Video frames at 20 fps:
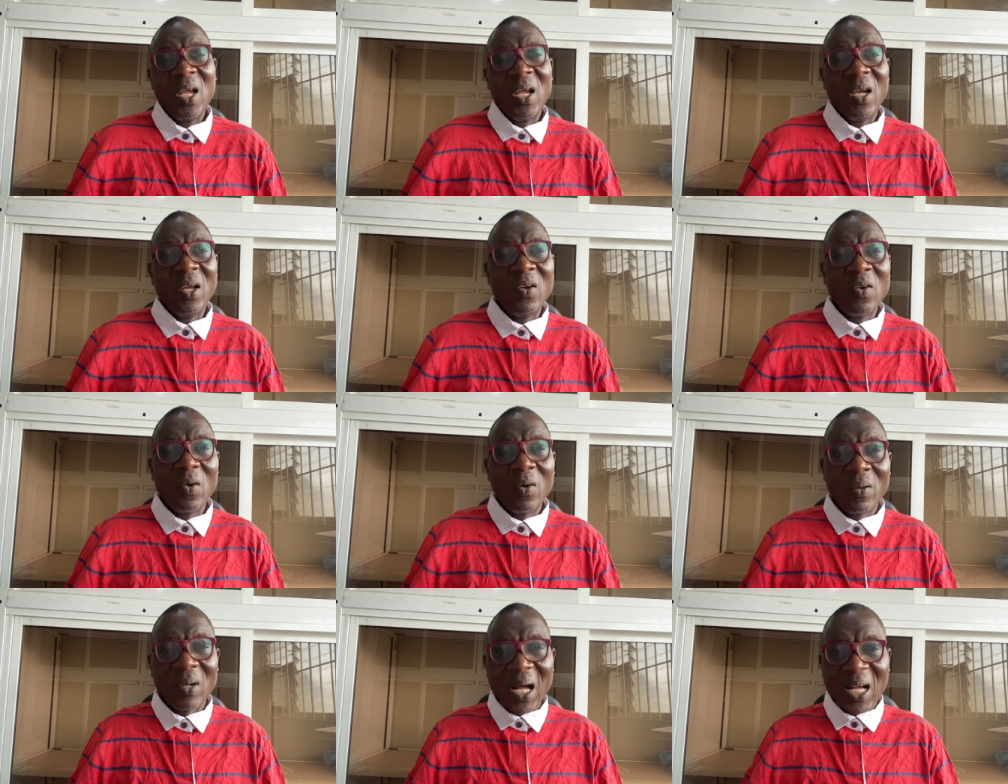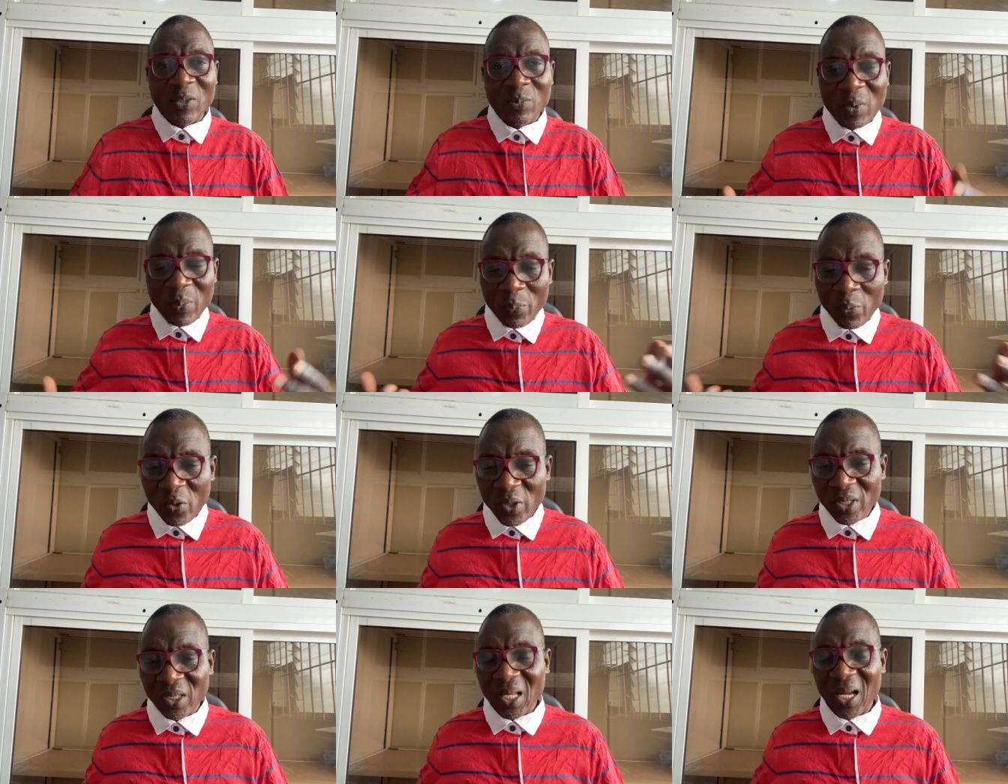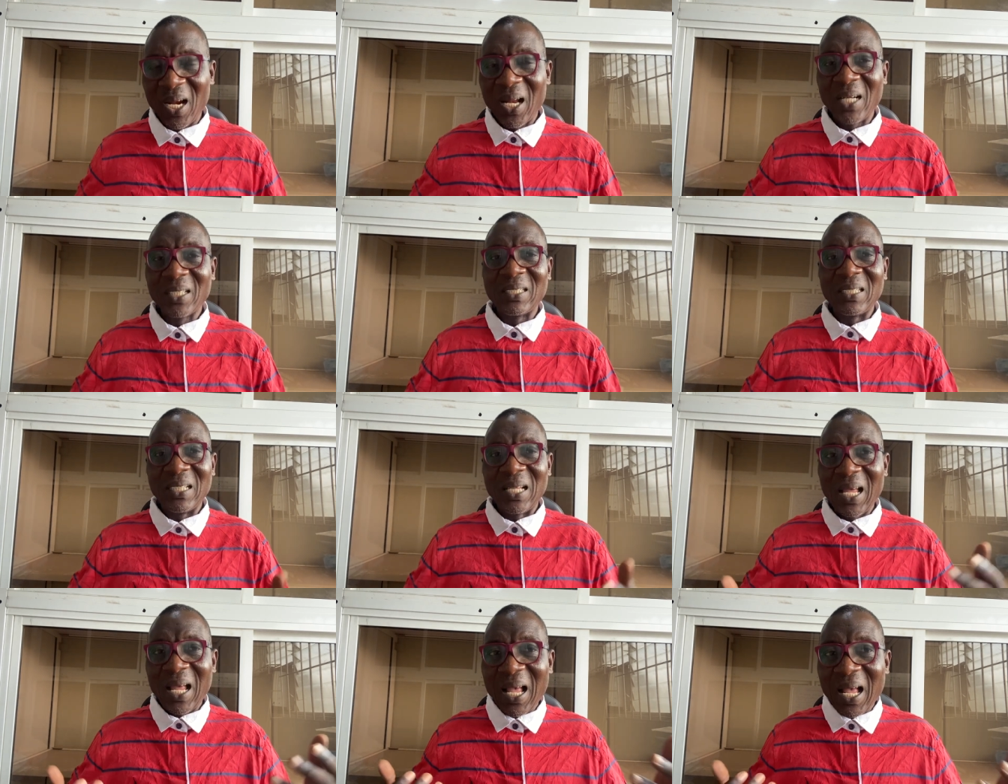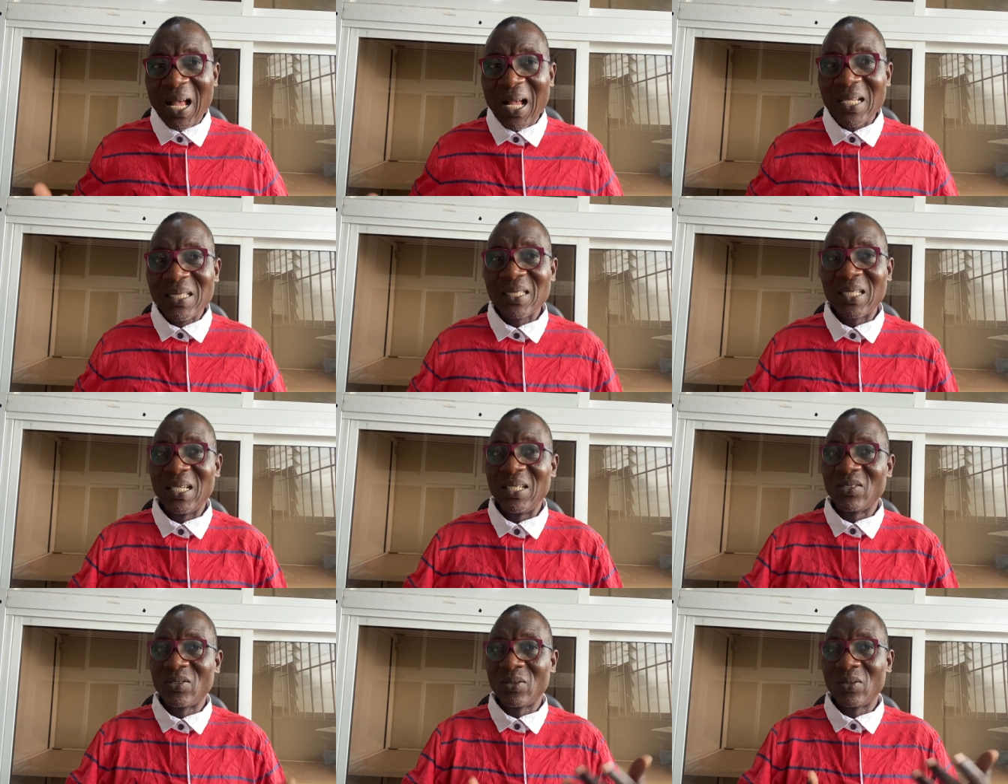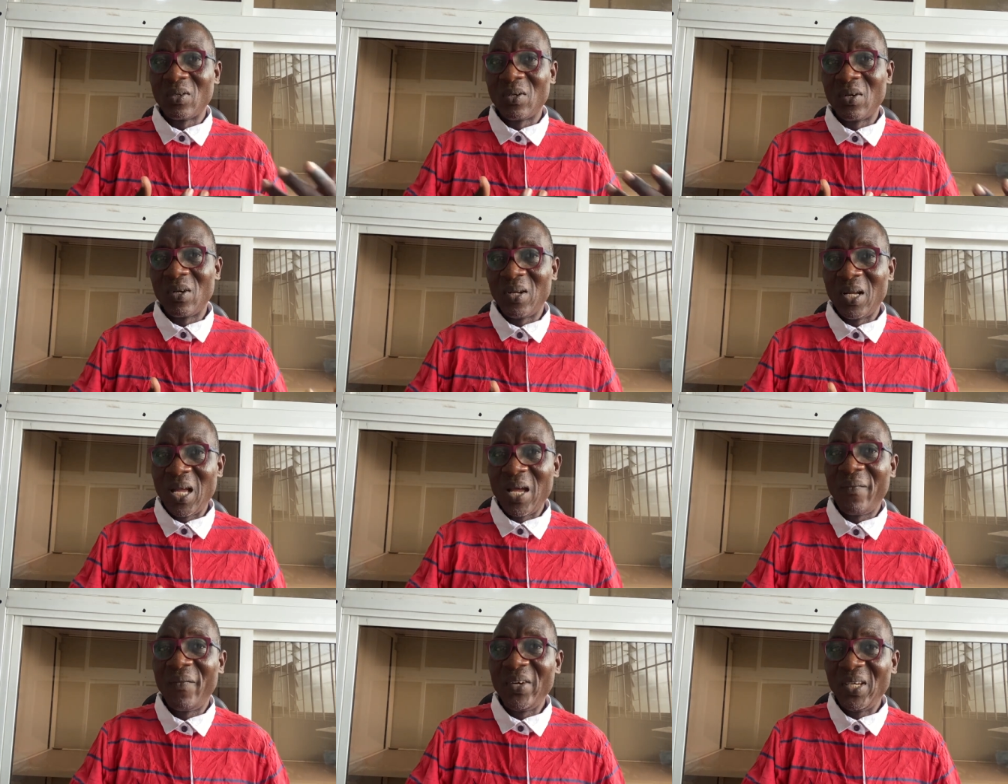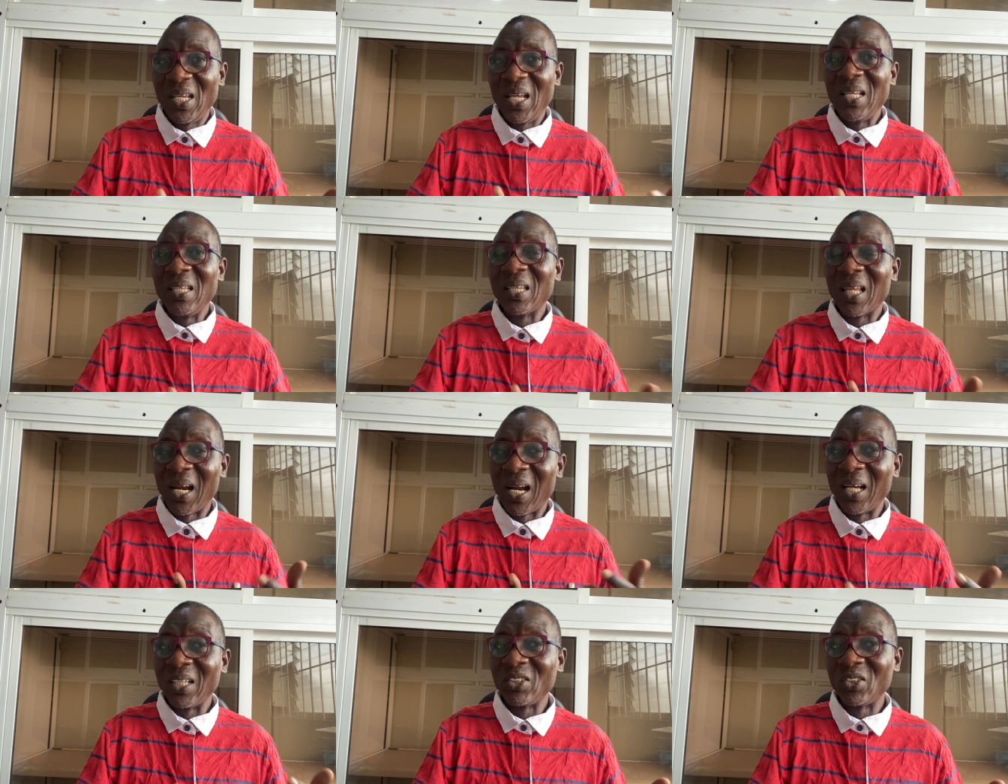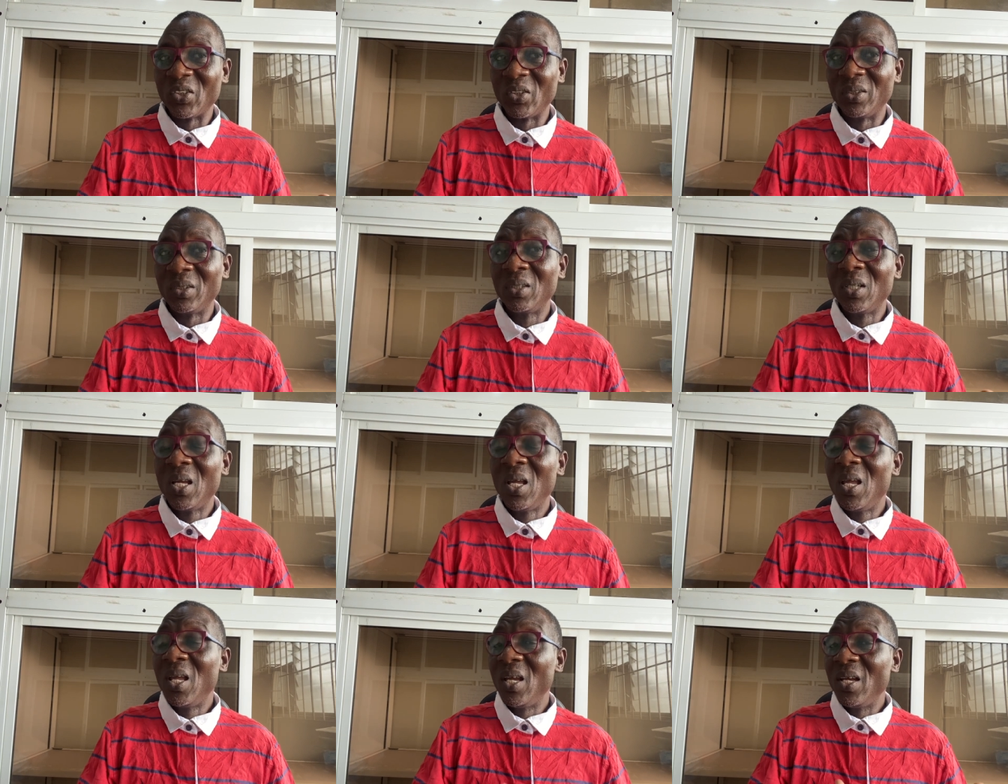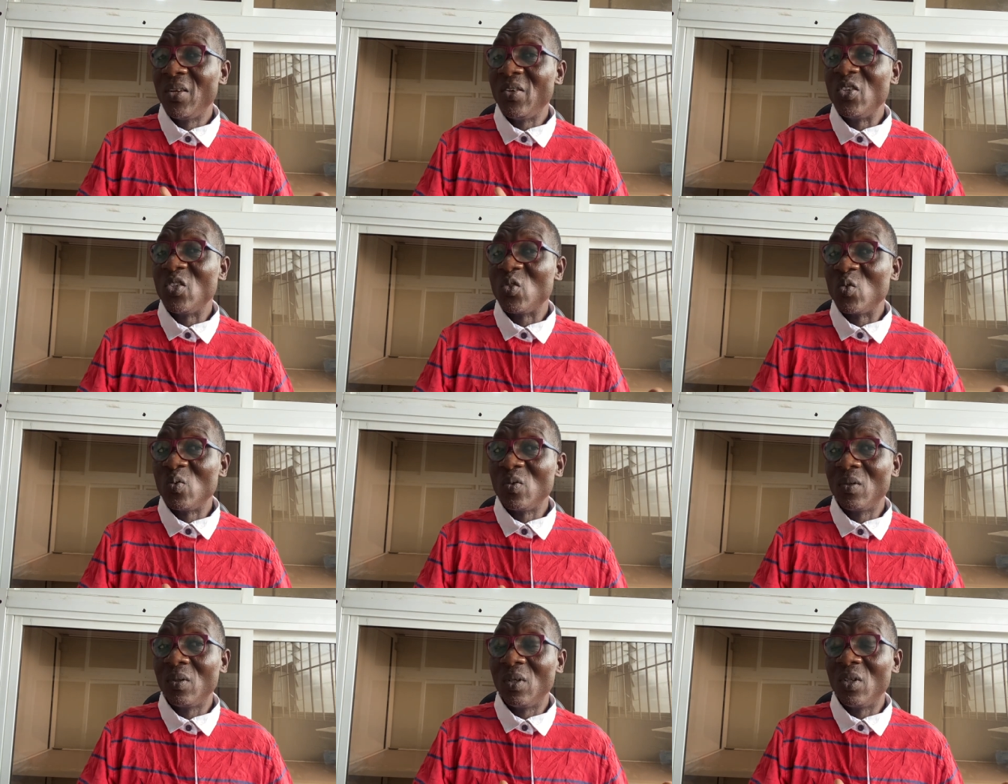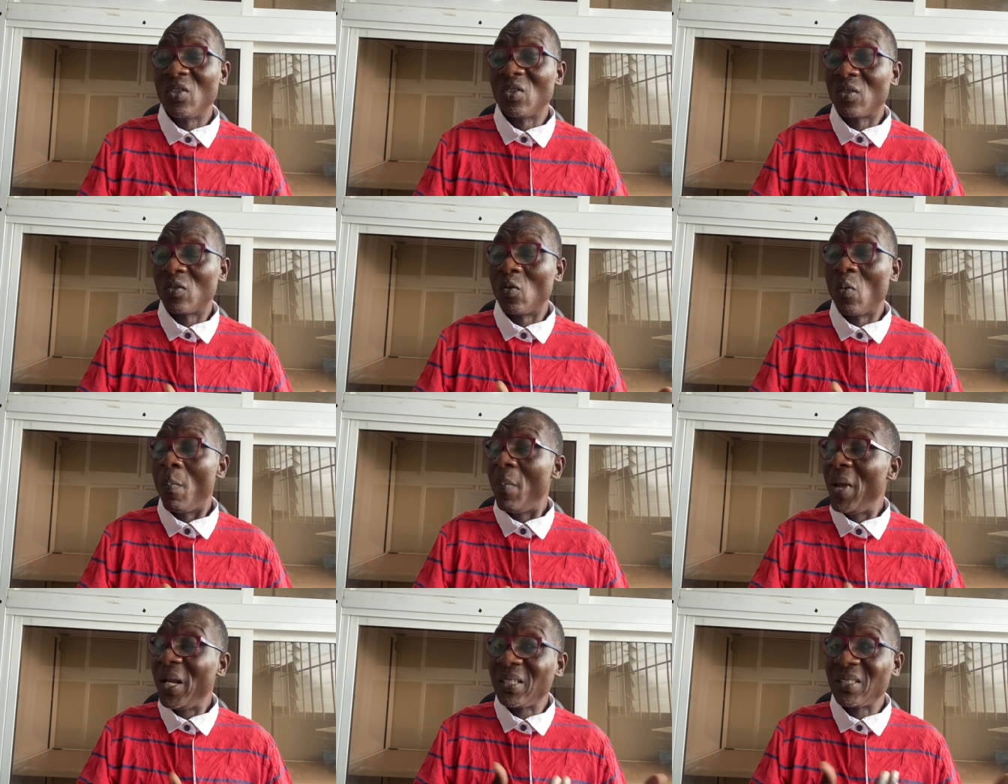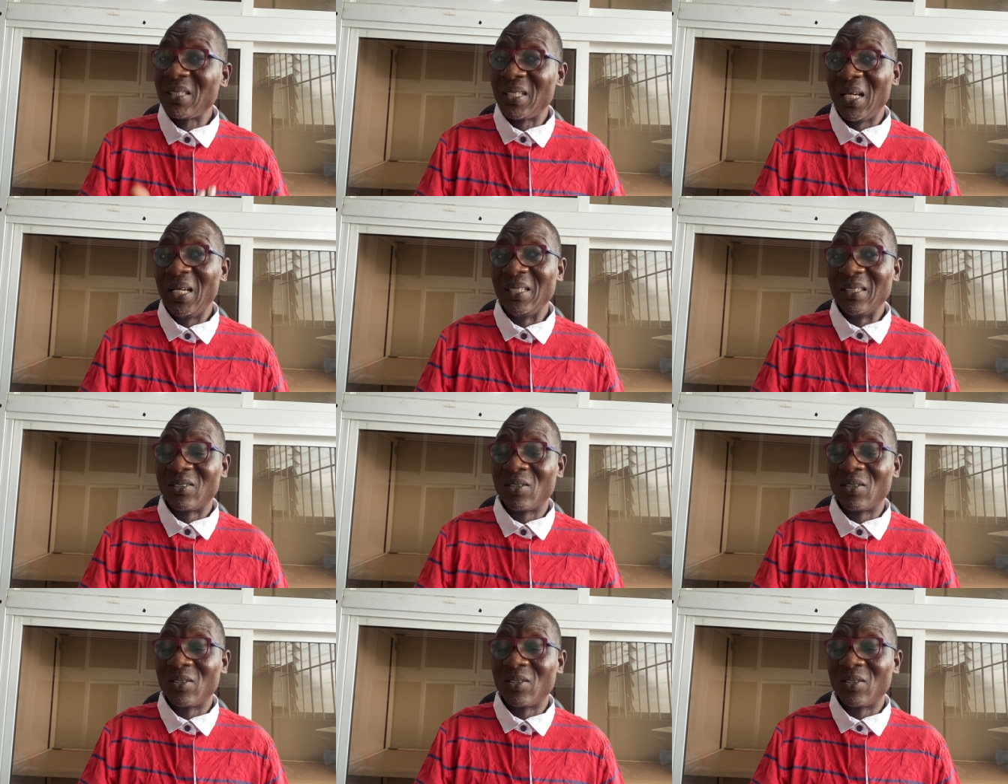You know, as people interact, the essence of everyday interaction is, is to make sense.